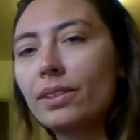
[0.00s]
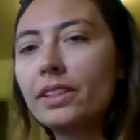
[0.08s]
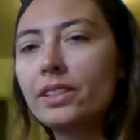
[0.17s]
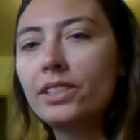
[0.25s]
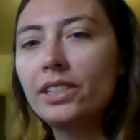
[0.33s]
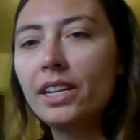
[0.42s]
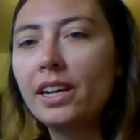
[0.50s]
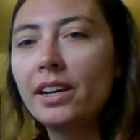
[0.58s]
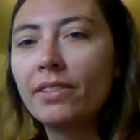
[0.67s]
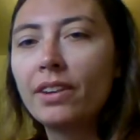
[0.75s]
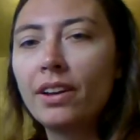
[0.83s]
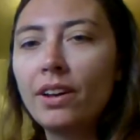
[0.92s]
really
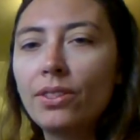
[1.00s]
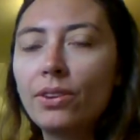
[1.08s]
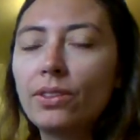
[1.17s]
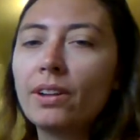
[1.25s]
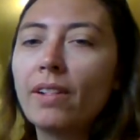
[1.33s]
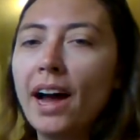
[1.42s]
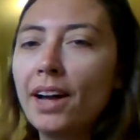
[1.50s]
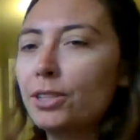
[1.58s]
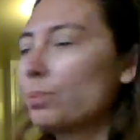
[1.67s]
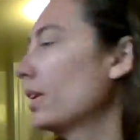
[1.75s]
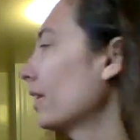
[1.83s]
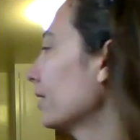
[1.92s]
see through the
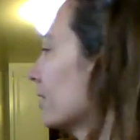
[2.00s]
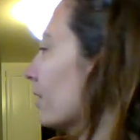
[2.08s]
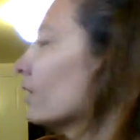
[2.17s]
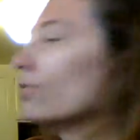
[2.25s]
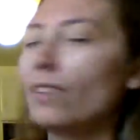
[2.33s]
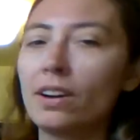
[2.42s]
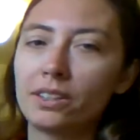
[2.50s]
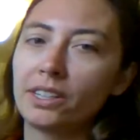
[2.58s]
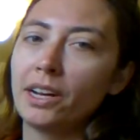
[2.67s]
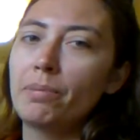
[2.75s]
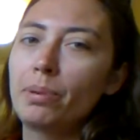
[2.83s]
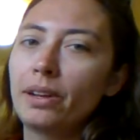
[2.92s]
glass because it's all
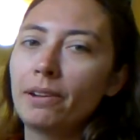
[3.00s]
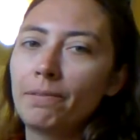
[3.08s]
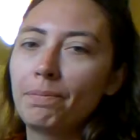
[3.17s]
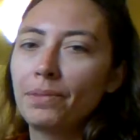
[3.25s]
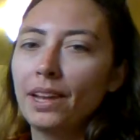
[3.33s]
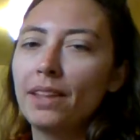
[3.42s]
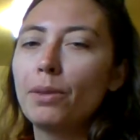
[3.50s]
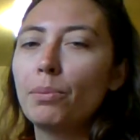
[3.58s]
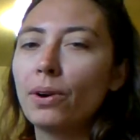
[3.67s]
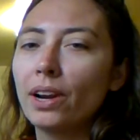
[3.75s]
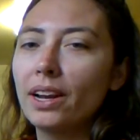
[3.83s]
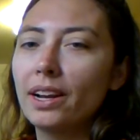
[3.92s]
fogged up. In the
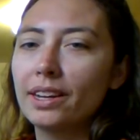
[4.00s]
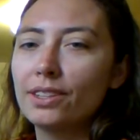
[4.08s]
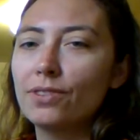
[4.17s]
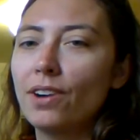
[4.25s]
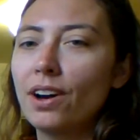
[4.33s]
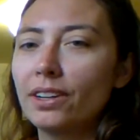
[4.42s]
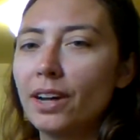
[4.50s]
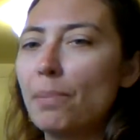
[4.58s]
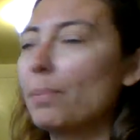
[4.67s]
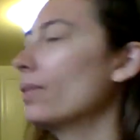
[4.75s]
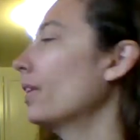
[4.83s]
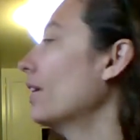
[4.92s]
morning it gets fogged
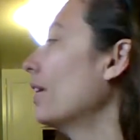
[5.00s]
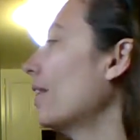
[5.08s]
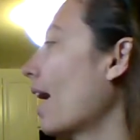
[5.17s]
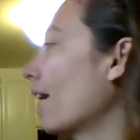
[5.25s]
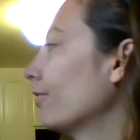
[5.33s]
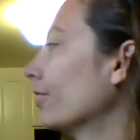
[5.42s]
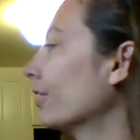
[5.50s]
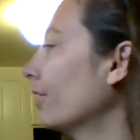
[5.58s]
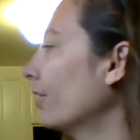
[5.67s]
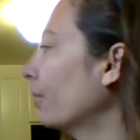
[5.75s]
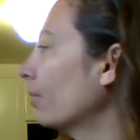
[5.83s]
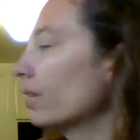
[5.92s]
up, and then in the
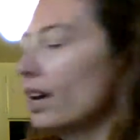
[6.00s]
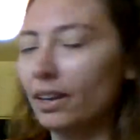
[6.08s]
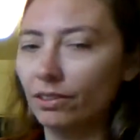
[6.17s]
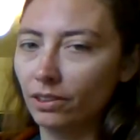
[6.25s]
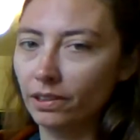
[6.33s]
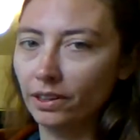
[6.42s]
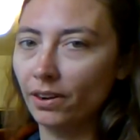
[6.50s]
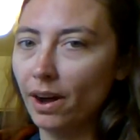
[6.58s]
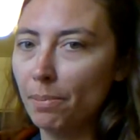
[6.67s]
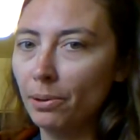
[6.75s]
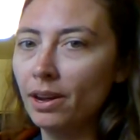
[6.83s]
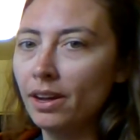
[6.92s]
afternoon it will kind of clear
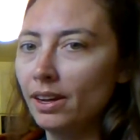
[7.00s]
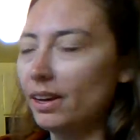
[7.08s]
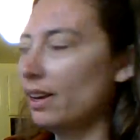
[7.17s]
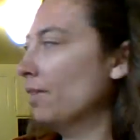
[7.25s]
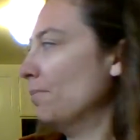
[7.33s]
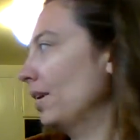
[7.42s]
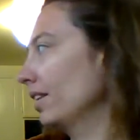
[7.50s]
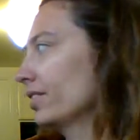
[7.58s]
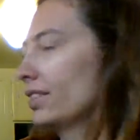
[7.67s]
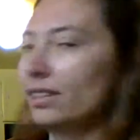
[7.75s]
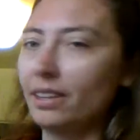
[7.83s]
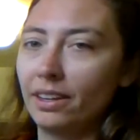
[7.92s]
up,
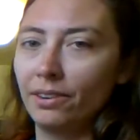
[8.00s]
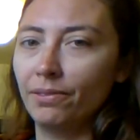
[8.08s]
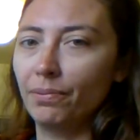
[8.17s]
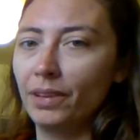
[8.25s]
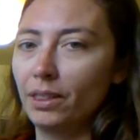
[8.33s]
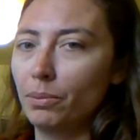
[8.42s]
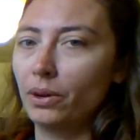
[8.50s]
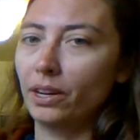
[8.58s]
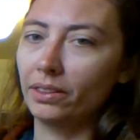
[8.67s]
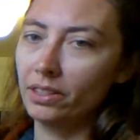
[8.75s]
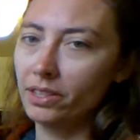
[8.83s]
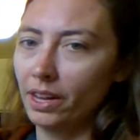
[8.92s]
as in the
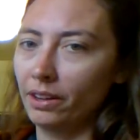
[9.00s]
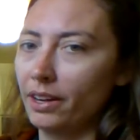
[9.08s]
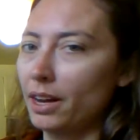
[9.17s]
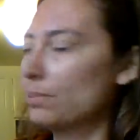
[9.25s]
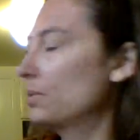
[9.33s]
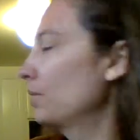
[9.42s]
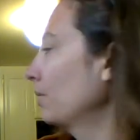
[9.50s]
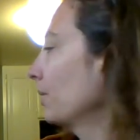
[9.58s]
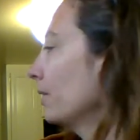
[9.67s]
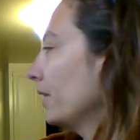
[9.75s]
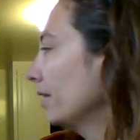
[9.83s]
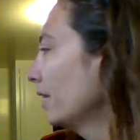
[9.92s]
morning the sun comes
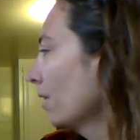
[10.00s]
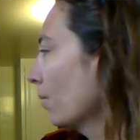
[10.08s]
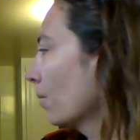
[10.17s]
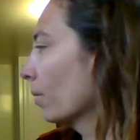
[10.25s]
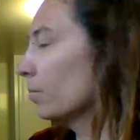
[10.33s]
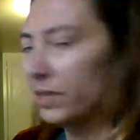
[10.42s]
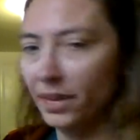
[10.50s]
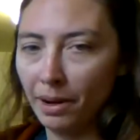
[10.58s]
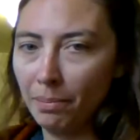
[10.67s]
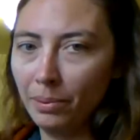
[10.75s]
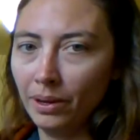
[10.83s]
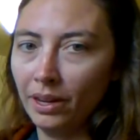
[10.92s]
through and warms it
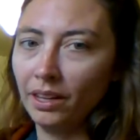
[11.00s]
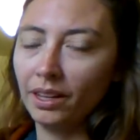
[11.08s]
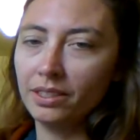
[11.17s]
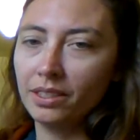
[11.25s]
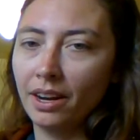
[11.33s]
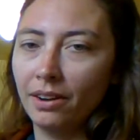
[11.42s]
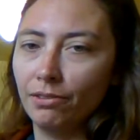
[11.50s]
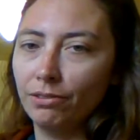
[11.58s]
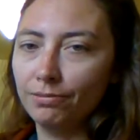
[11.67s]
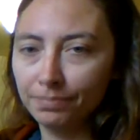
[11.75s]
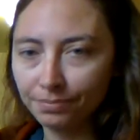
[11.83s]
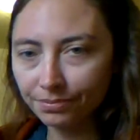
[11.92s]
up, and it gets kind of
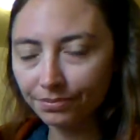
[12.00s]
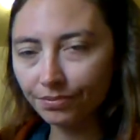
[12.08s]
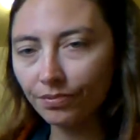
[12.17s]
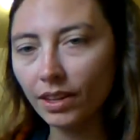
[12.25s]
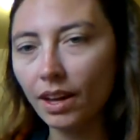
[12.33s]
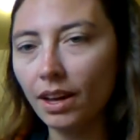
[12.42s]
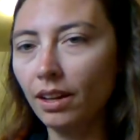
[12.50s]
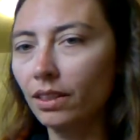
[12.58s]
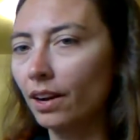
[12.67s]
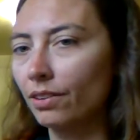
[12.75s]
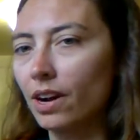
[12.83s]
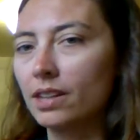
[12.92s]
a
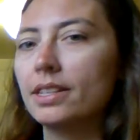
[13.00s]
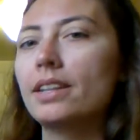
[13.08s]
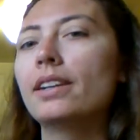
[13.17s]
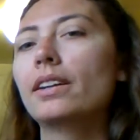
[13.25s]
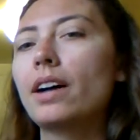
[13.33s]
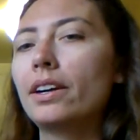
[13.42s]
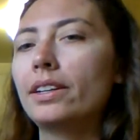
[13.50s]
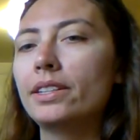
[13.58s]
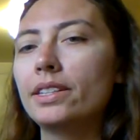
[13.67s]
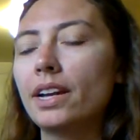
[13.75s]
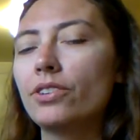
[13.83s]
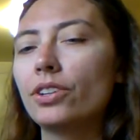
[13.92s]
lot of
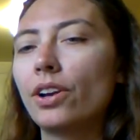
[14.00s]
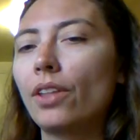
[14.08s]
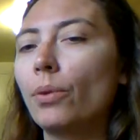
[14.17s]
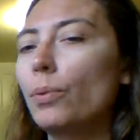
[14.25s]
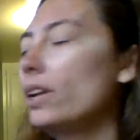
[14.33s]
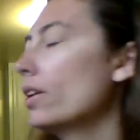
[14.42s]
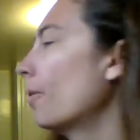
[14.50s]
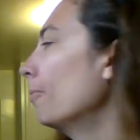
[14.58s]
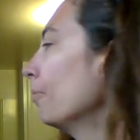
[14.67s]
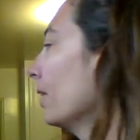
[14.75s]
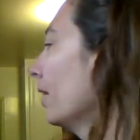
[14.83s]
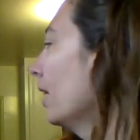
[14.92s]
condensation on the window.